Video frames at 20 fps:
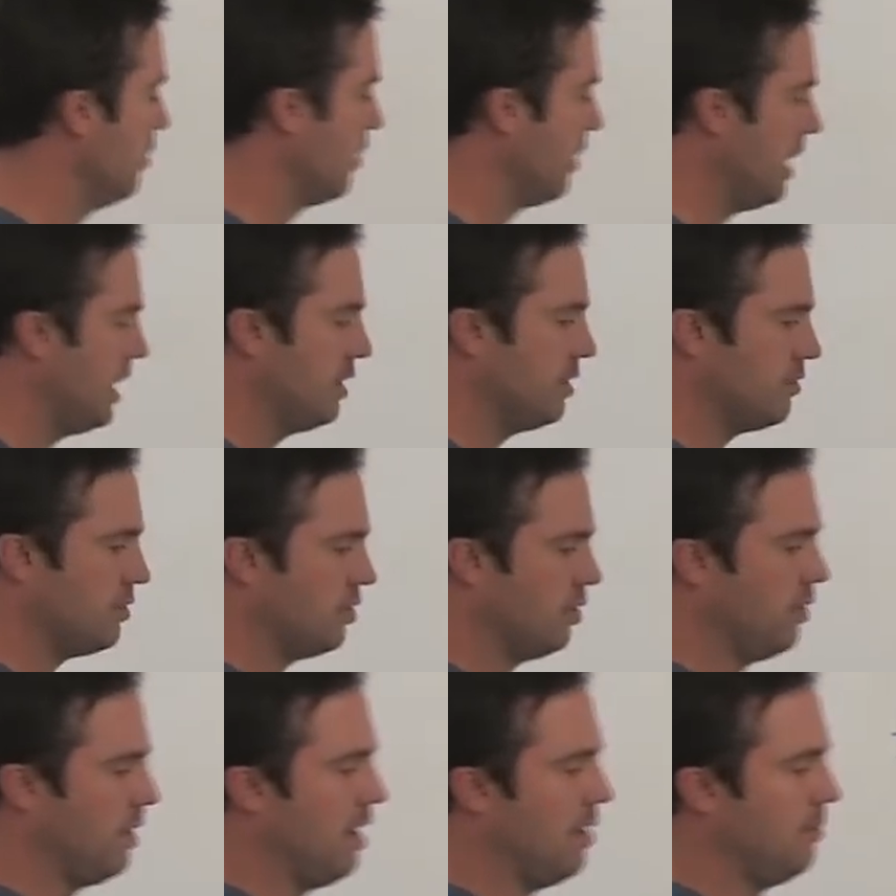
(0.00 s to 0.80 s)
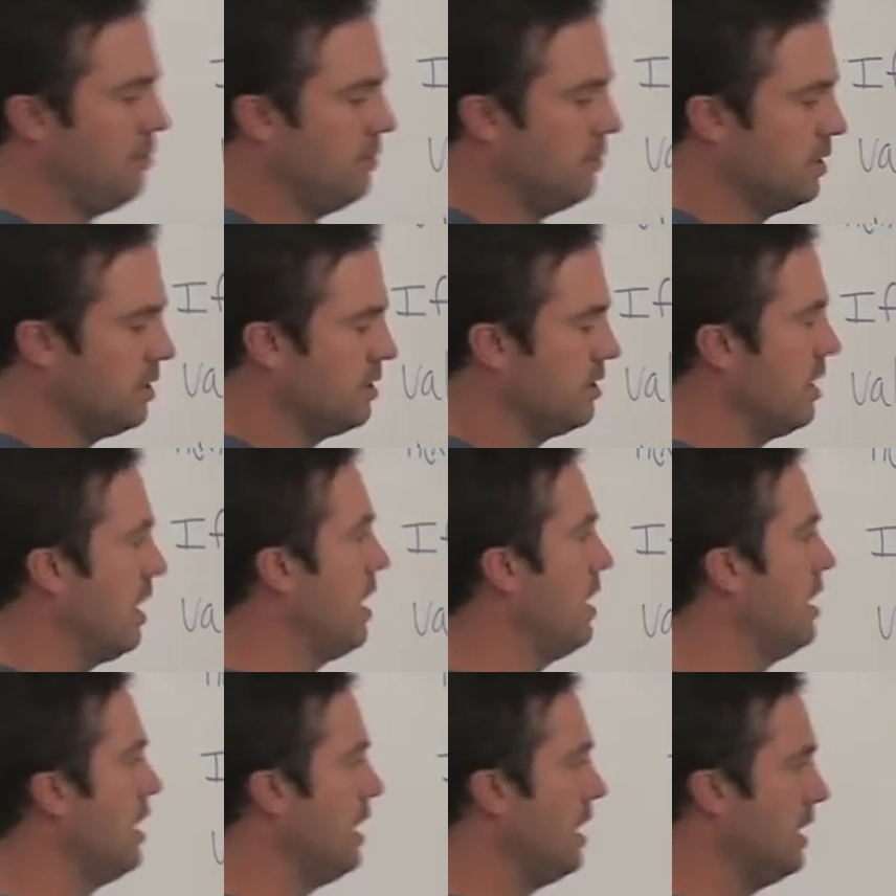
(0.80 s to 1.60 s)
or h of 2m, which is
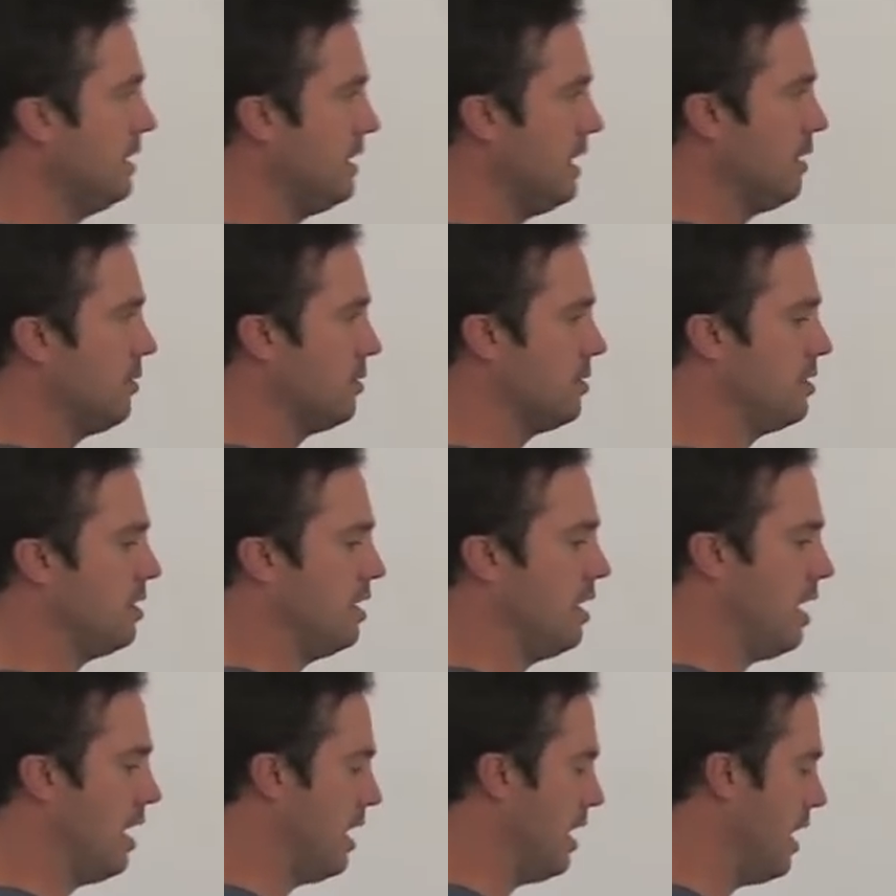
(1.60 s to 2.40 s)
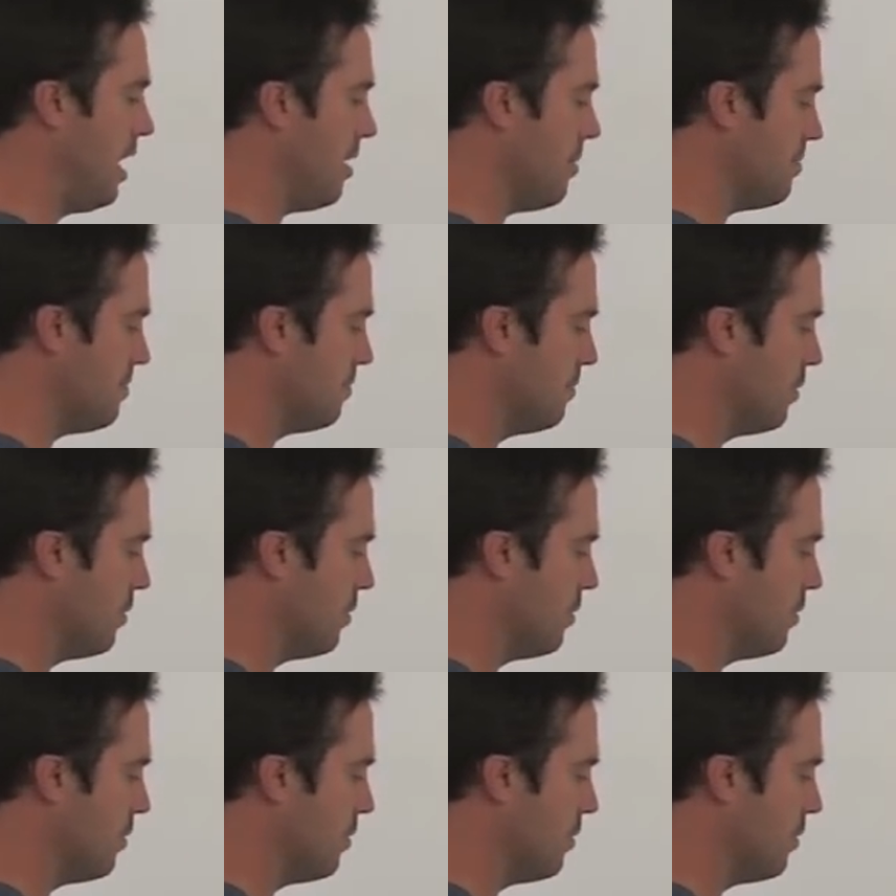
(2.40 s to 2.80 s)
that, is equal to 9m.